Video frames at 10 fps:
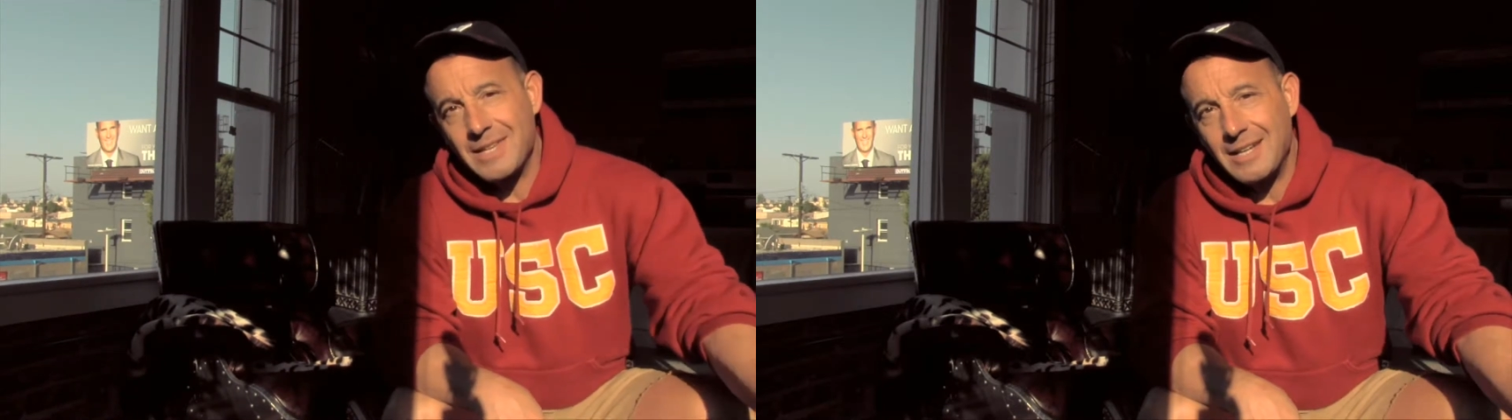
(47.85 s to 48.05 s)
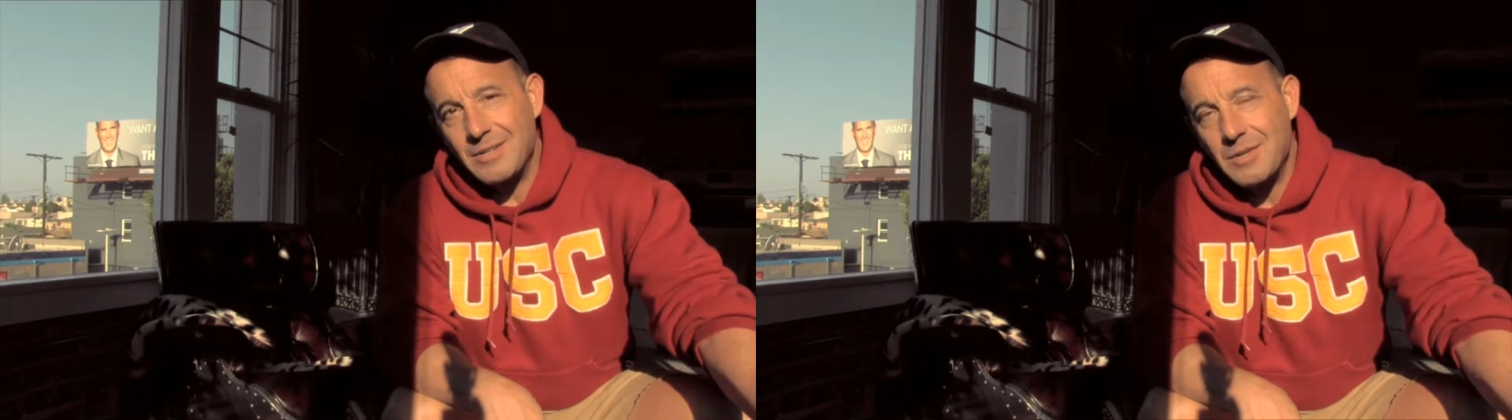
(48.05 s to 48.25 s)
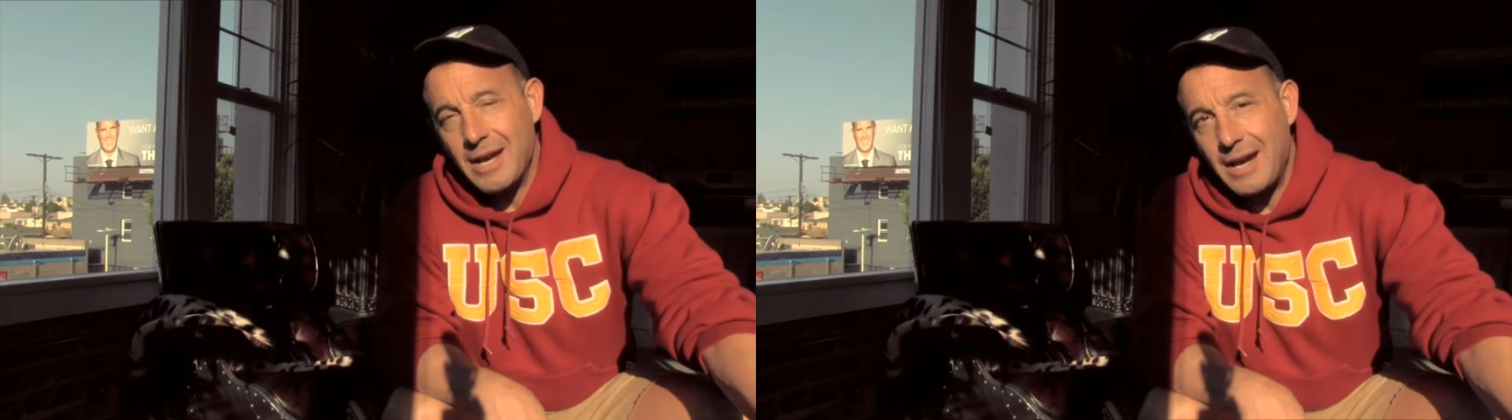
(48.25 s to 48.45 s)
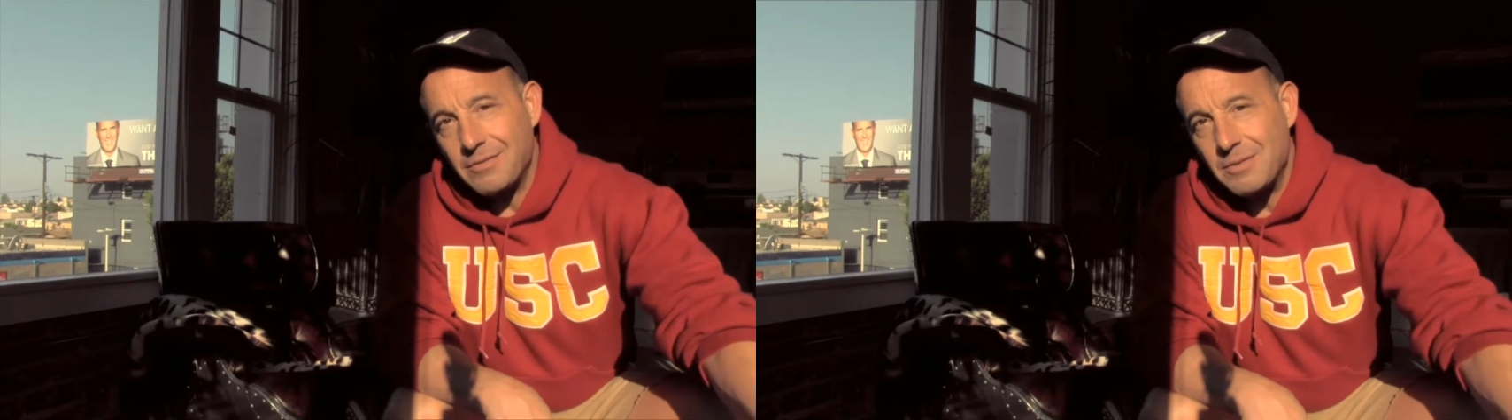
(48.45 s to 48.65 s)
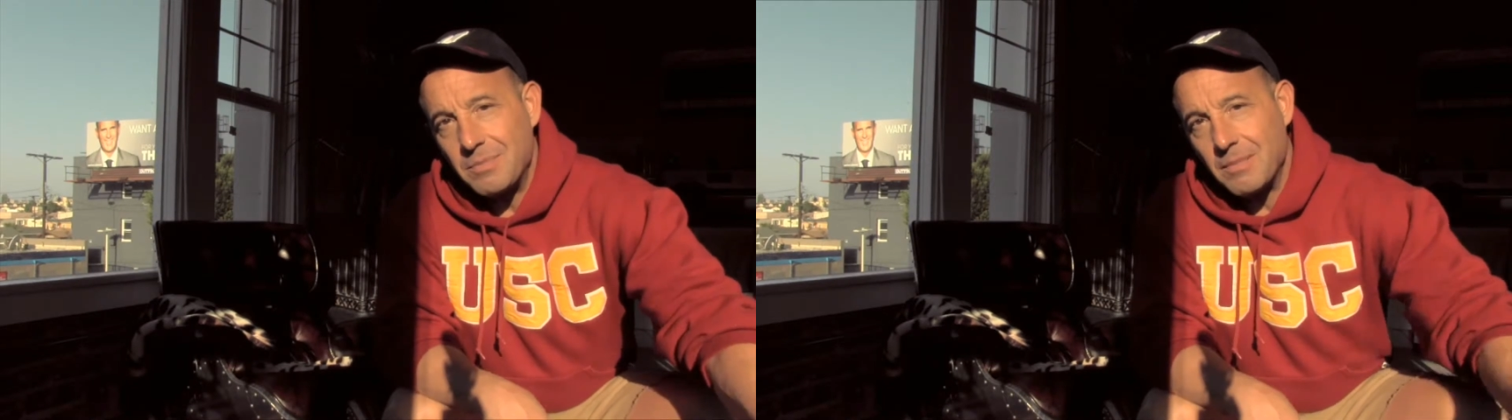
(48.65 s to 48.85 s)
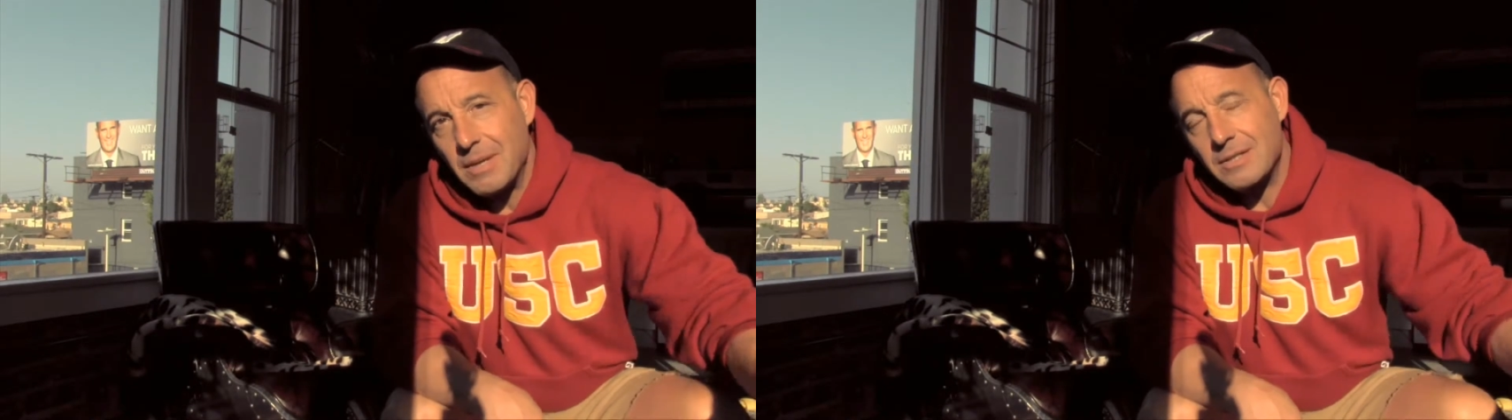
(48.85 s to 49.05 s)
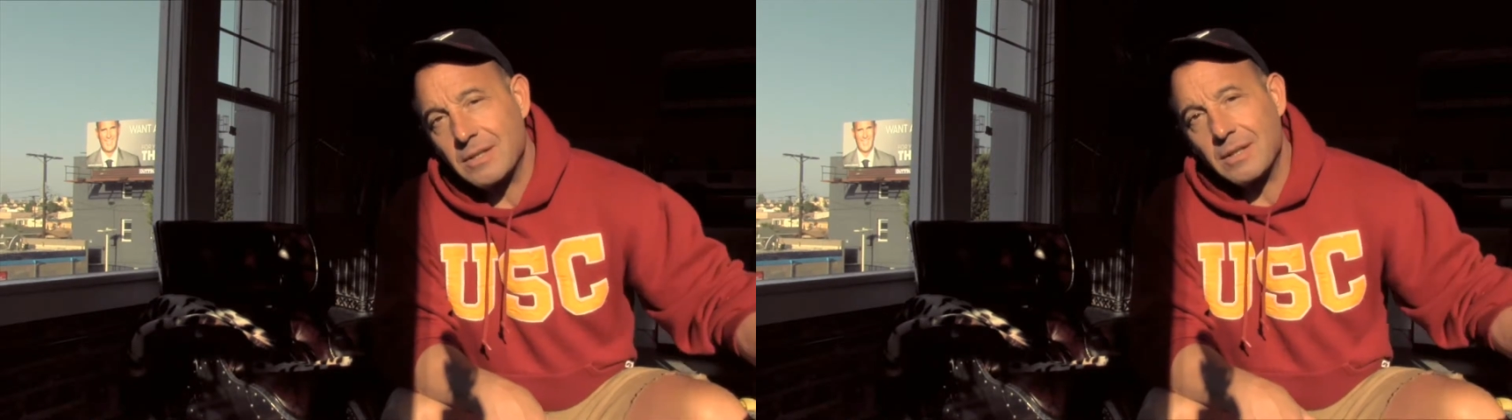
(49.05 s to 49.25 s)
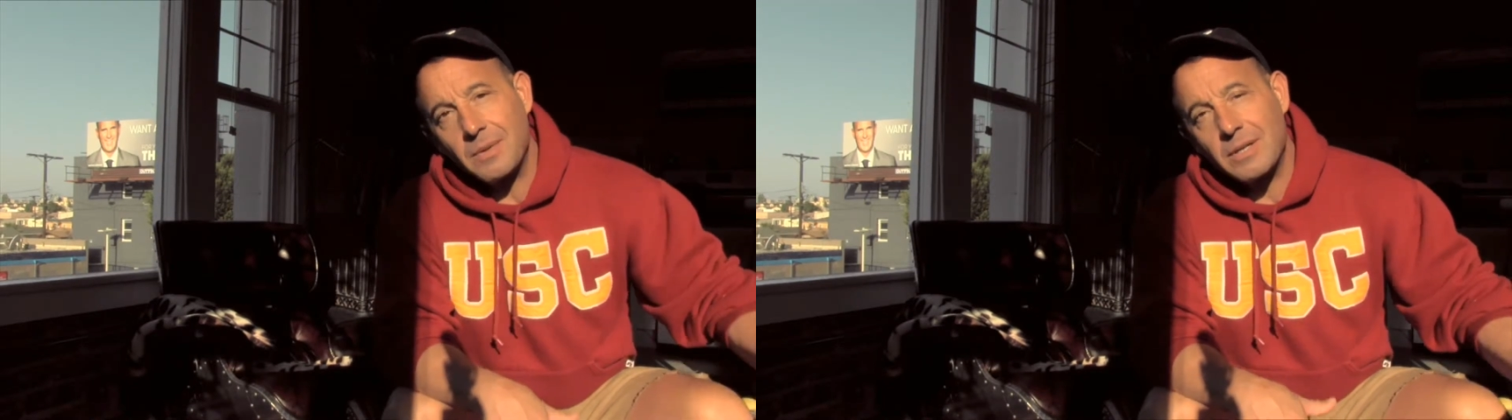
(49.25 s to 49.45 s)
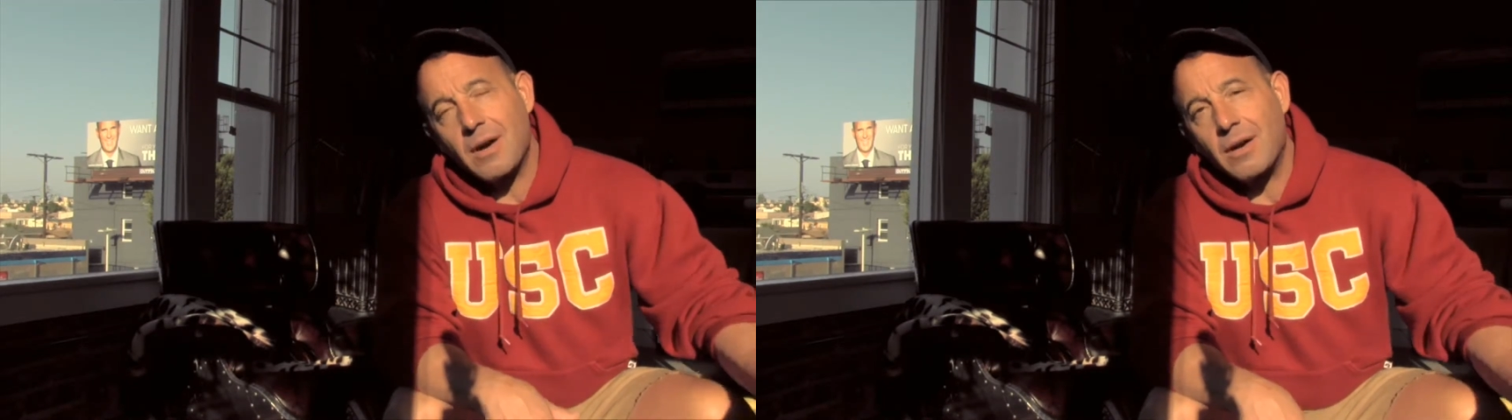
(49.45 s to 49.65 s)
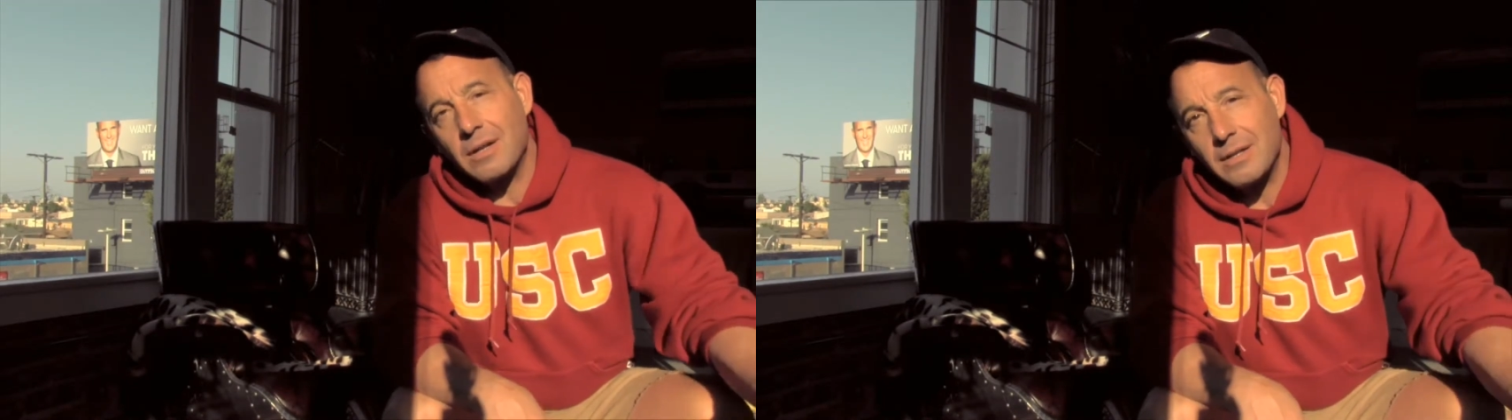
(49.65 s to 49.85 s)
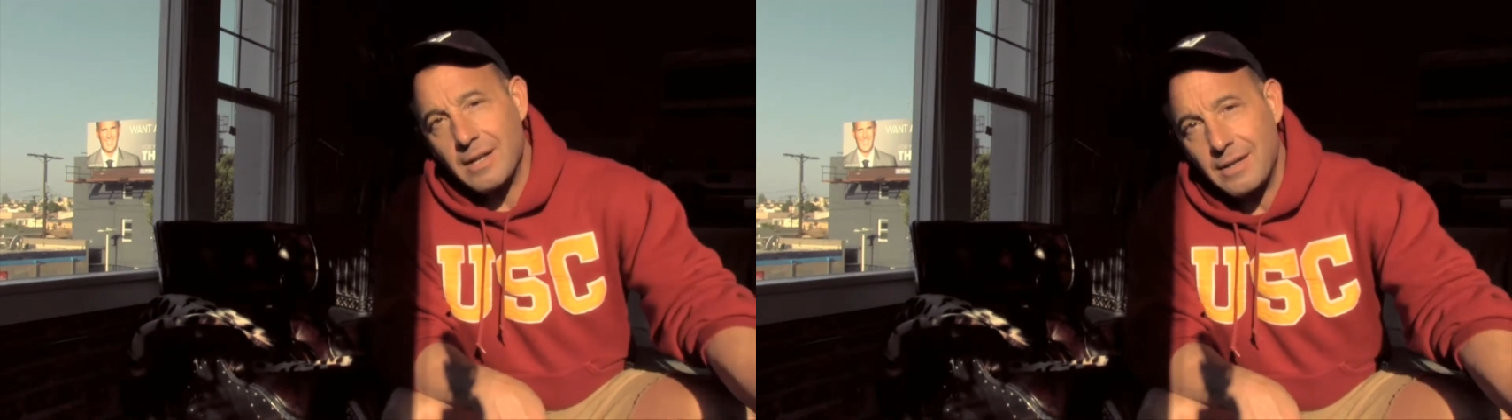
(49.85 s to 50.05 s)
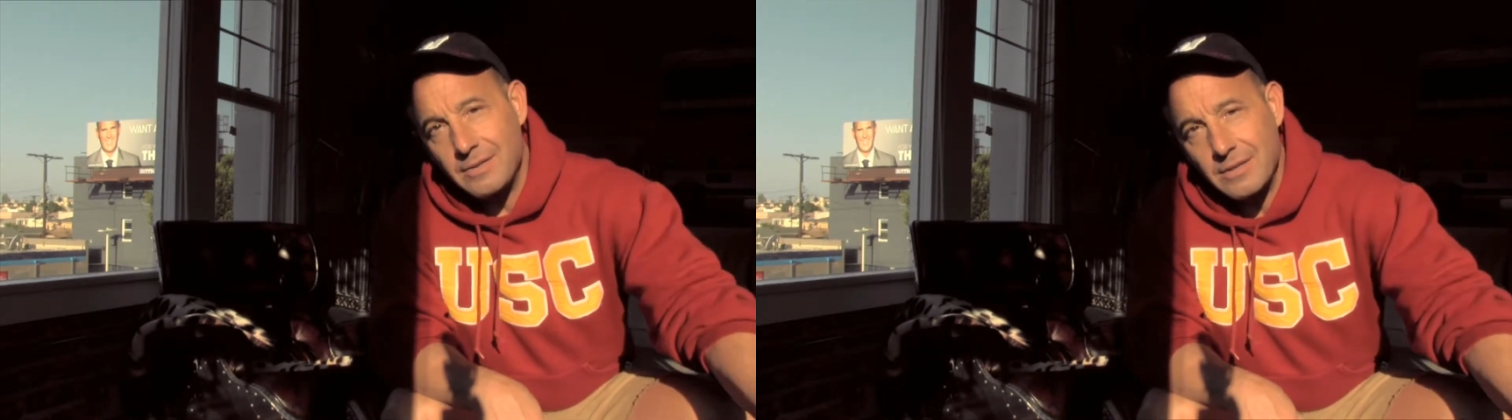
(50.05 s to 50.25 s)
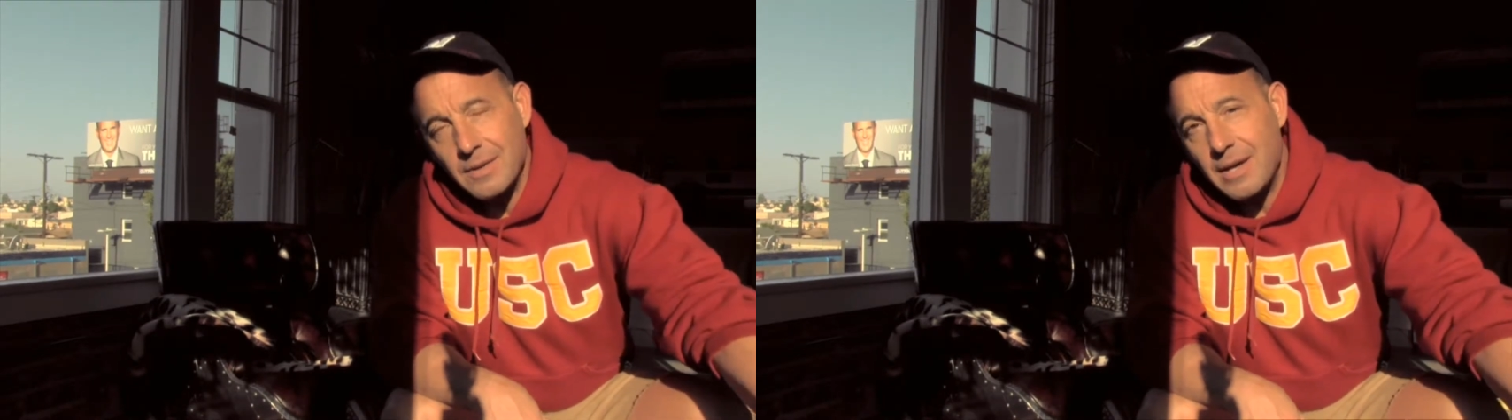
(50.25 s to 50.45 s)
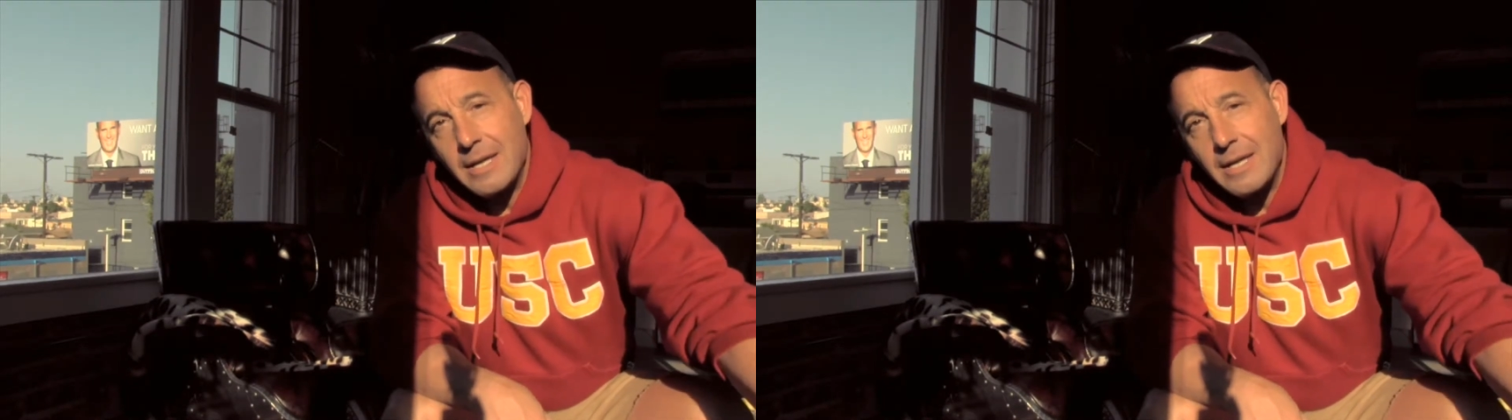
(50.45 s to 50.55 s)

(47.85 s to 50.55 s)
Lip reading: and you'd have to be mentally retarded not to,